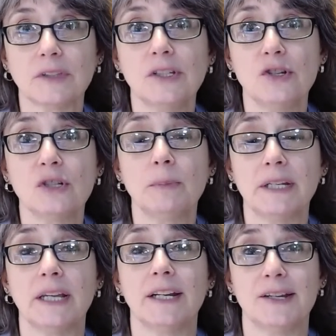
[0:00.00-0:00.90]
You should be
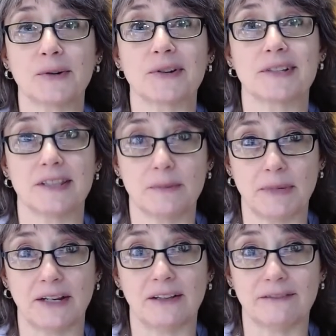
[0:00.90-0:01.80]
getting yours in the
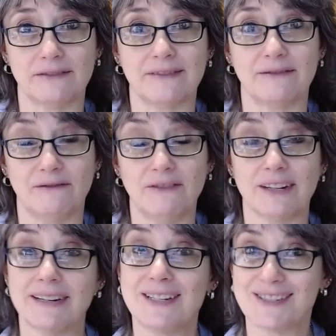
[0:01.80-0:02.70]
mail
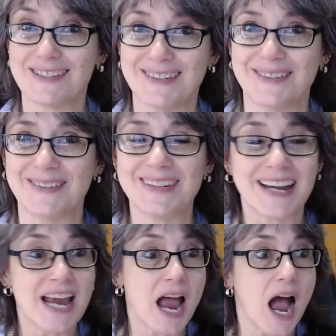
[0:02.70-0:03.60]
very soon.
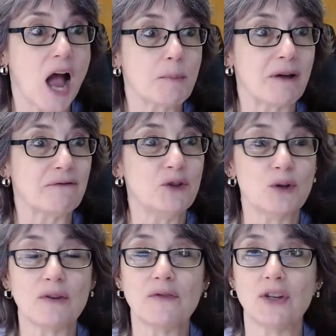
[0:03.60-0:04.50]
Um, a few
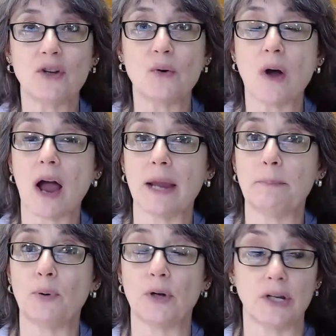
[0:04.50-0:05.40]
of you, I
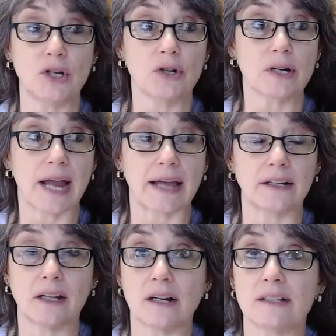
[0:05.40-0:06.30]
put your
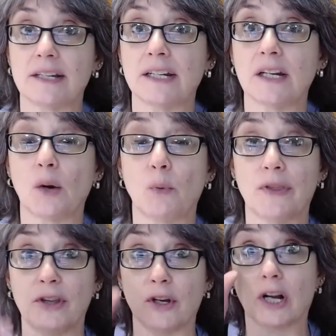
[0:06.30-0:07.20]
catalogs in
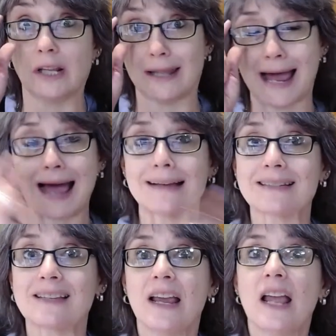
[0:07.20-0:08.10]
with your
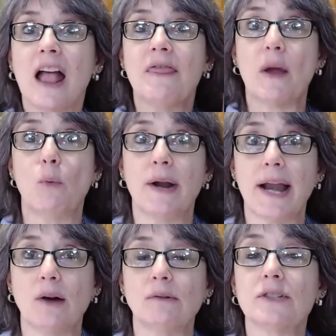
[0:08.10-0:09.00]
class that went
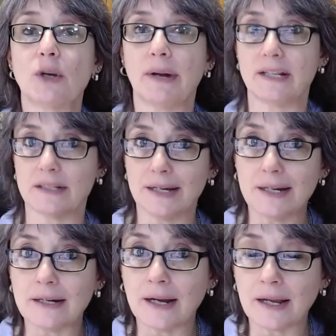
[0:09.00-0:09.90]
out. So it's
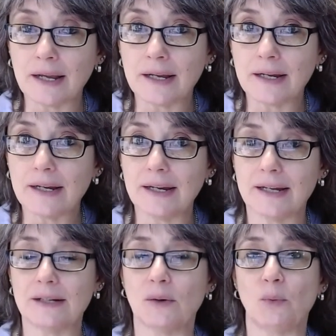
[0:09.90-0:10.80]
in,
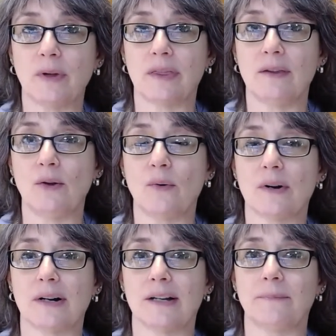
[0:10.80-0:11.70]
in with
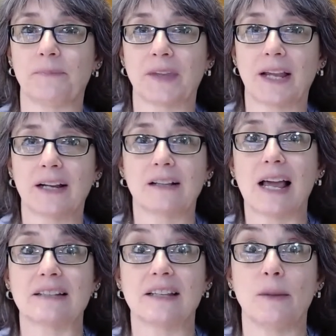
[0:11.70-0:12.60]
your um,
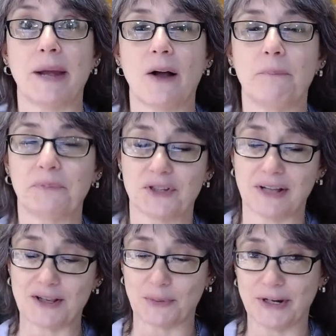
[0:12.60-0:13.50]
class in the mail. So
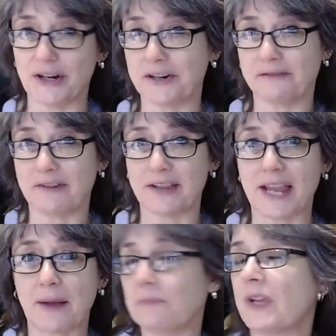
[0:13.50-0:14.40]
that's where you're going to find that.